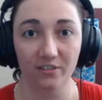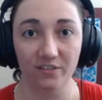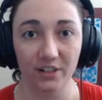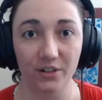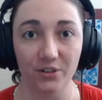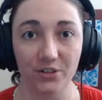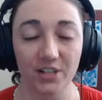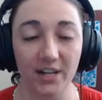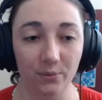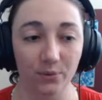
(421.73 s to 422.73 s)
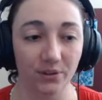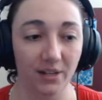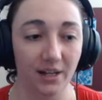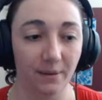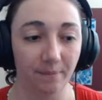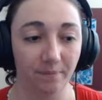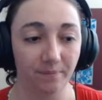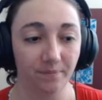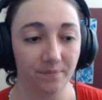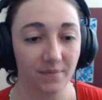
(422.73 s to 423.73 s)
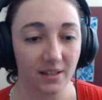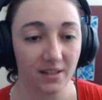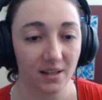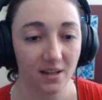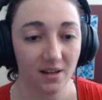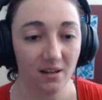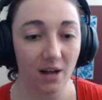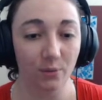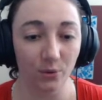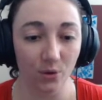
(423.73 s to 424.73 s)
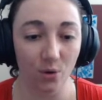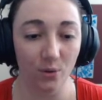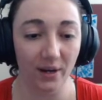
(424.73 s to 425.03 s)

fingers, I will go